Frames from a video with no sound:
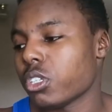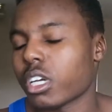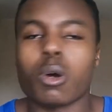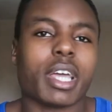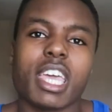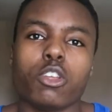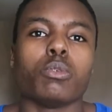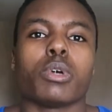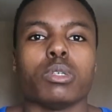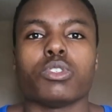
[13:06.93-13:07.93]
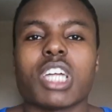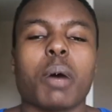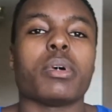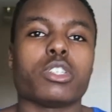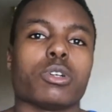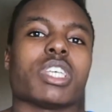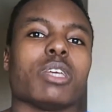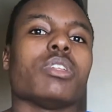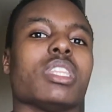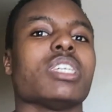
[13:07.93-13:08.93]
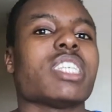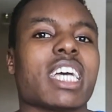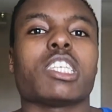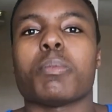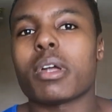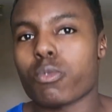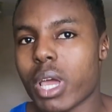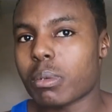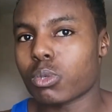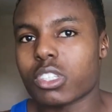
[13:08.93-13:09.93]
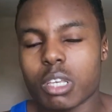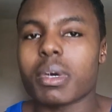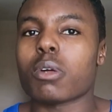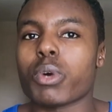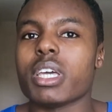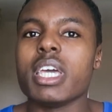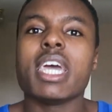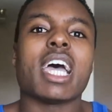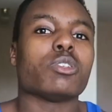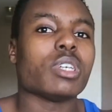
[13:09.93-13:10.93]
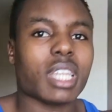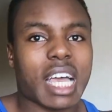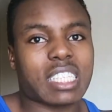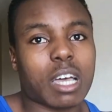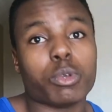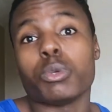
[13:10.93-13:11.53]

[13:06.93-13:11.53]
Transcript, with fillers: So you're like, oh, I can't do when You stop, but it turns out you did the exact same amount of reps with the same amount of weight as you did last time.